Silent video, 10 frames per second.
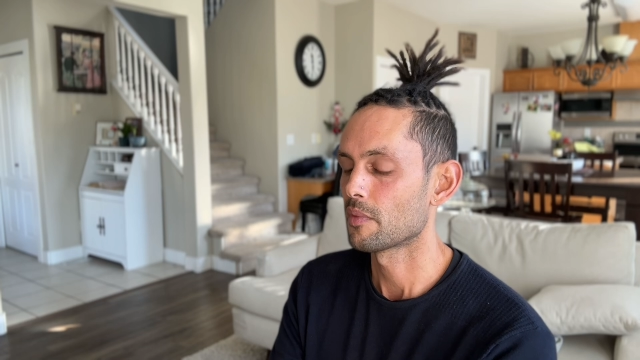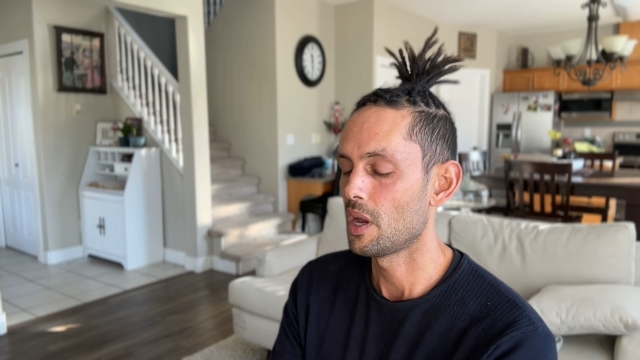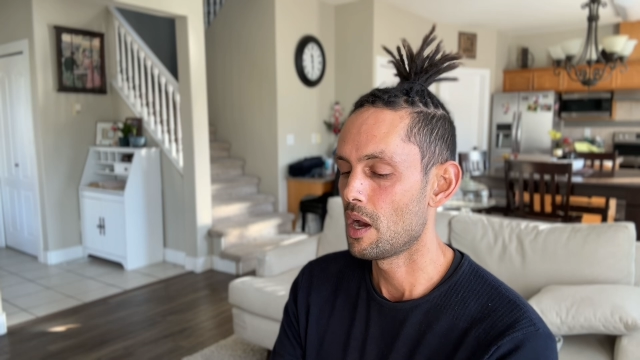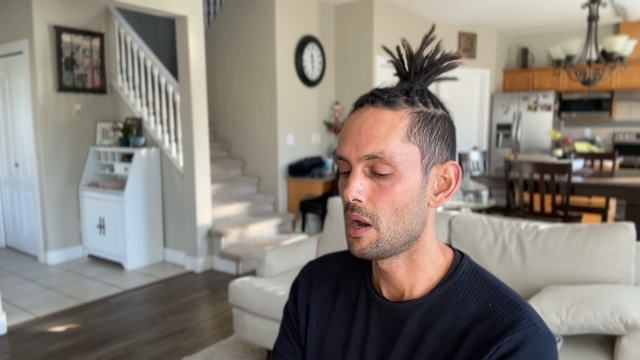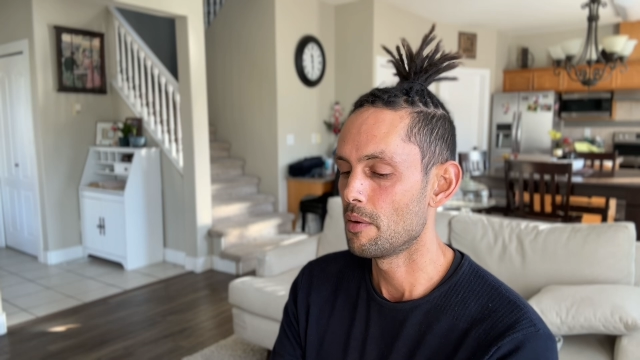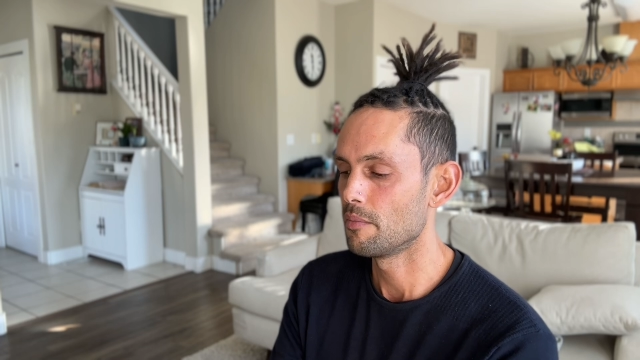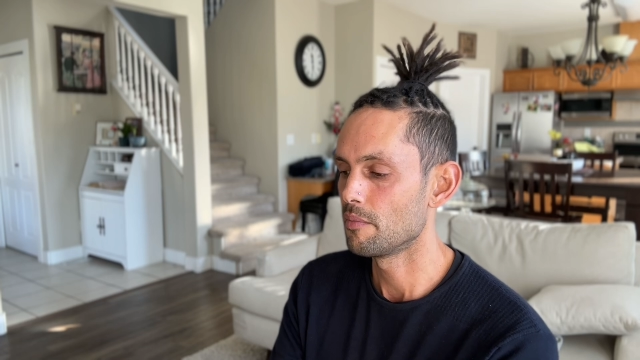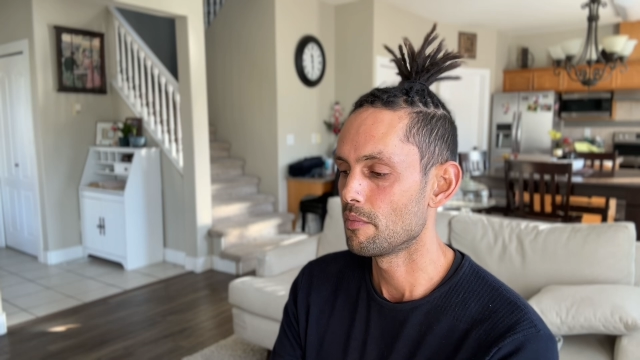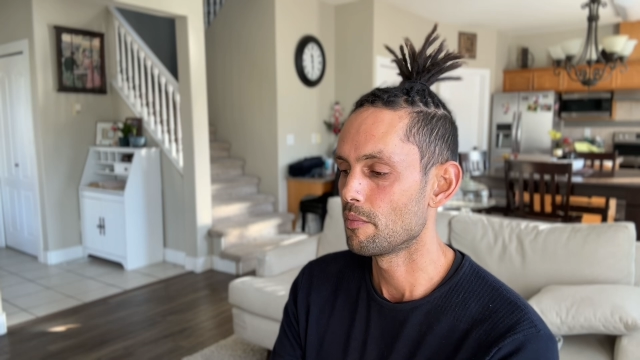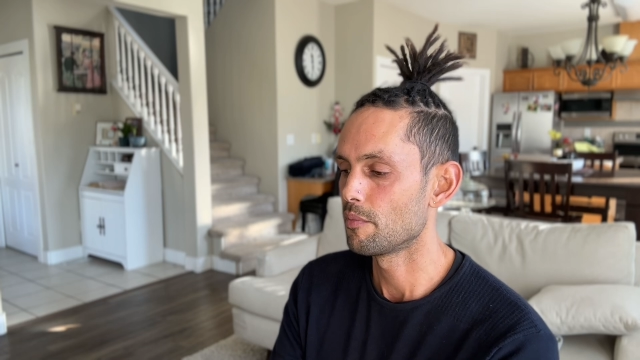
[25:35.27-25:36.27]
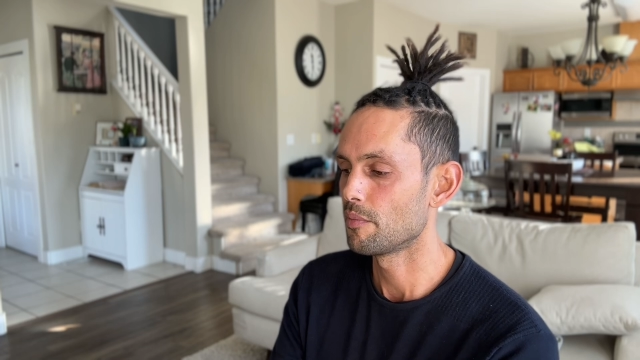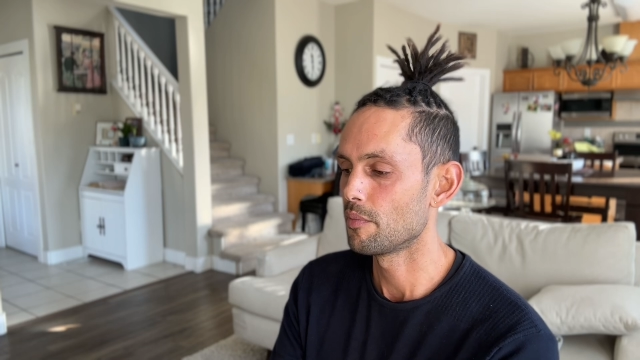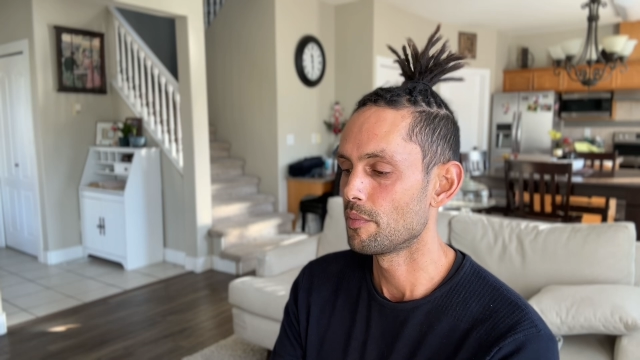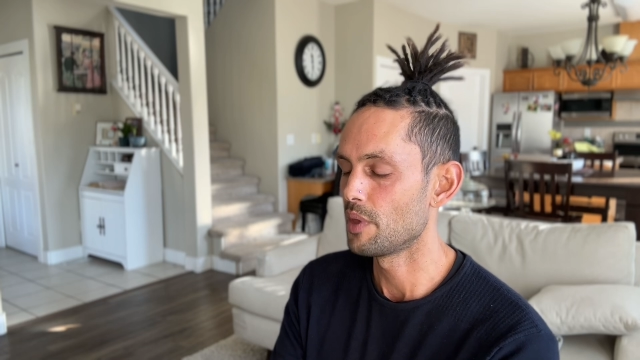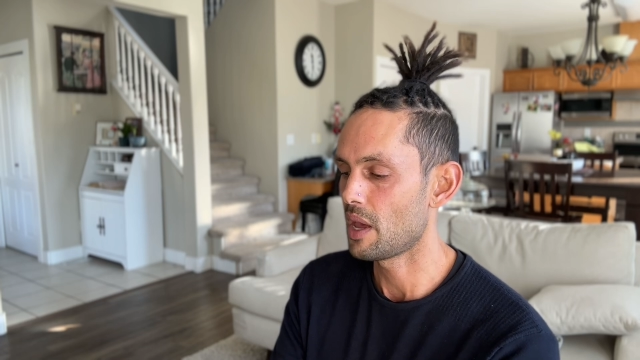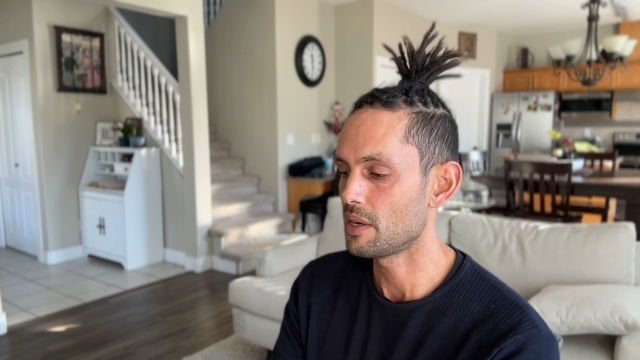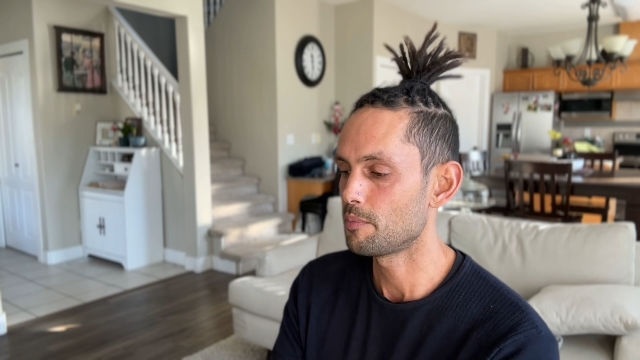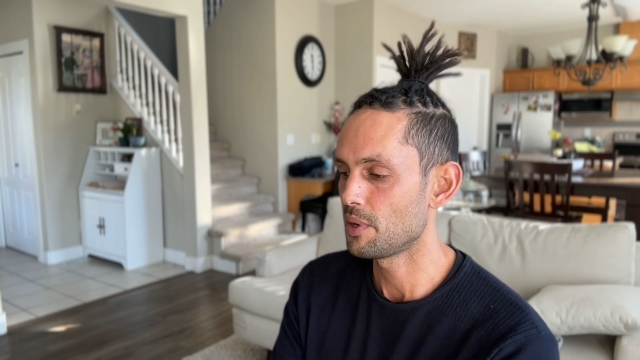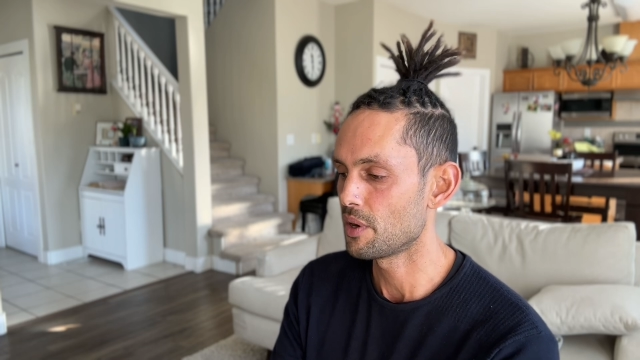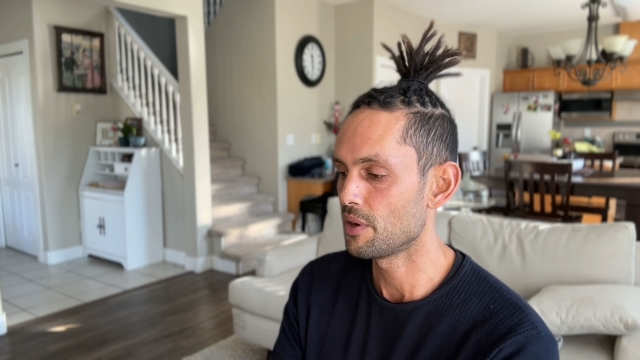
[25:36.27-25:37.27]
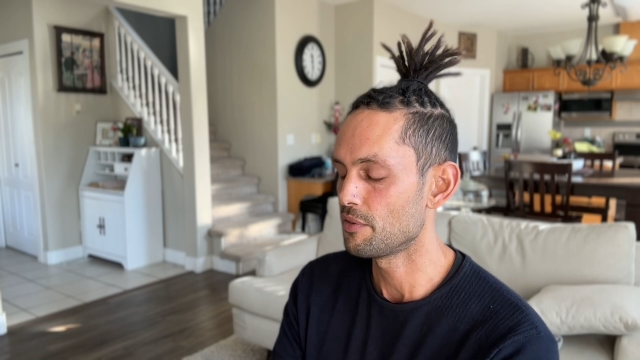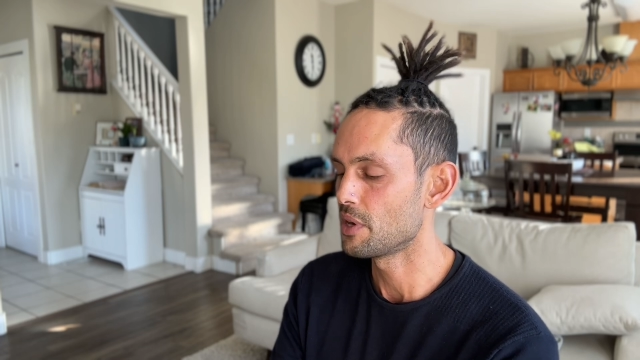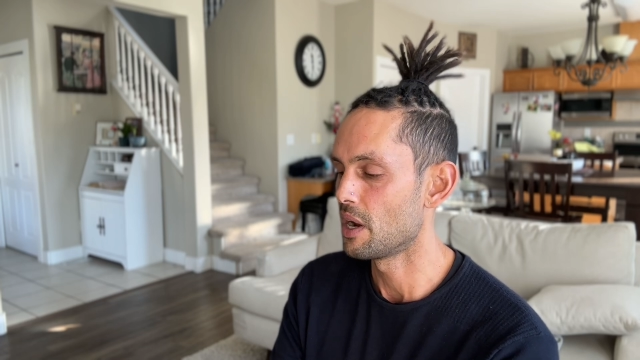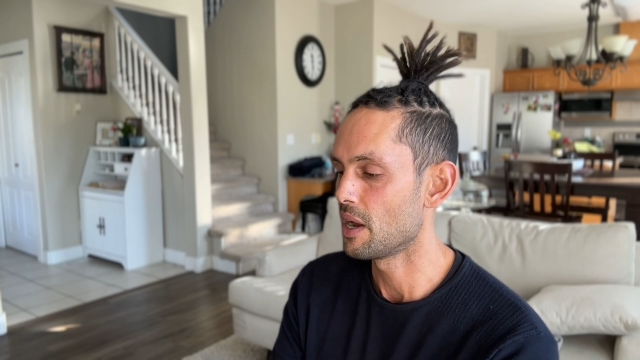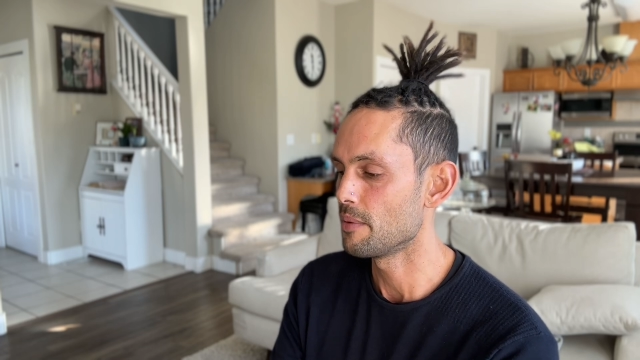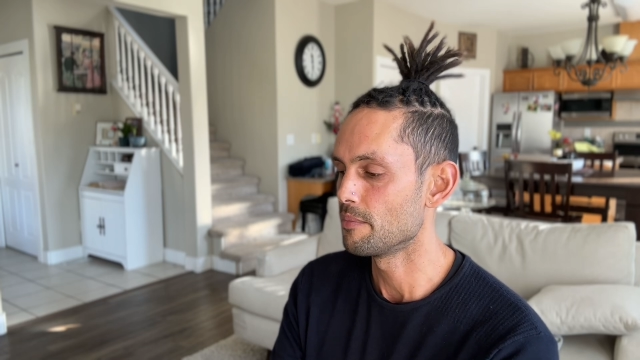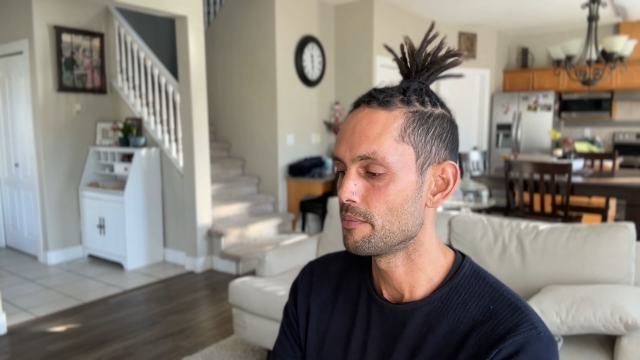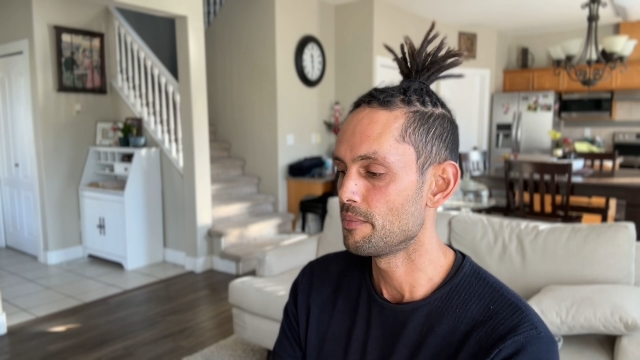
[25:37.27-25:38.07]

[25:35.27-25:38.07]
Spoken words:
that period of time,